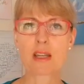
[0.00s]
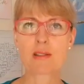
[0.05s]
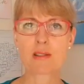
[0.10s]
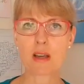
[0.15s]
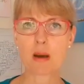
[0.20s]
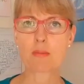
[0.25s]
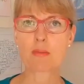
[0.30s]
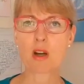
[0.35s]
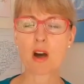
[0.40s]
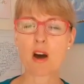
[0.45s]

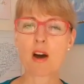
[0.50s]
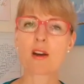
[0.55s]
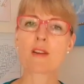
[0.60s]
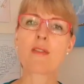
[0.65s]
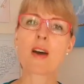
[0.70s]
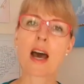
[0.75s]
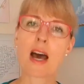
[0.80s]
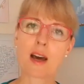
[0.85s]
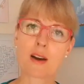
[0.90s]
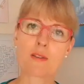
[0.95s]
some kind of
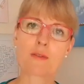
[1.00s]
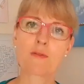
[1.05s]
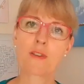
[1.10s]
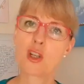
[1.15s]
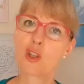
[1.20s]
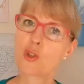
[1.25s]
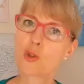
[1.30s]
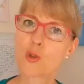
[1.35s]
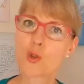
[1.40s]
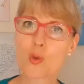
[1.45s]

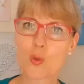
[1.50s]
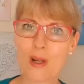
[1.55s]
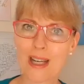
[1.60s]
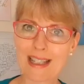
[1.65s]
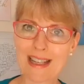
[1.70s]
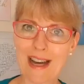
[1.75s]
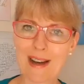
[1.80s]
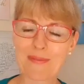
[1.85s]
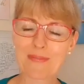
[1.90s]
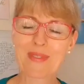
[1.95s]
artificial
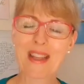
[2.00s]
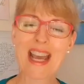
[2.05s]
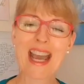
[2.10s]
sweetener.